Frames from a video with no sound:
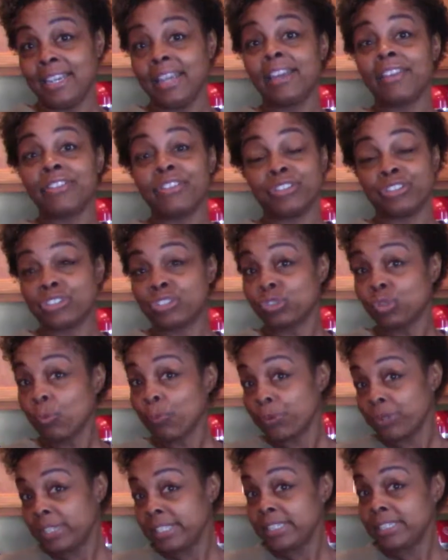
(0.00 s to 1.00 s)
They're super
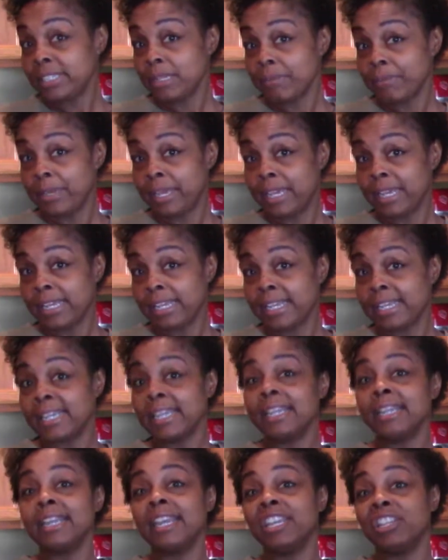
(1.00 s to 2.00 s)
easy to make
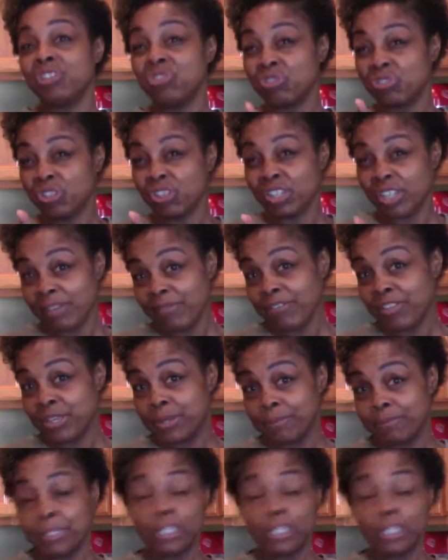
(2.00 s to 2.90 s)
and you'll love them.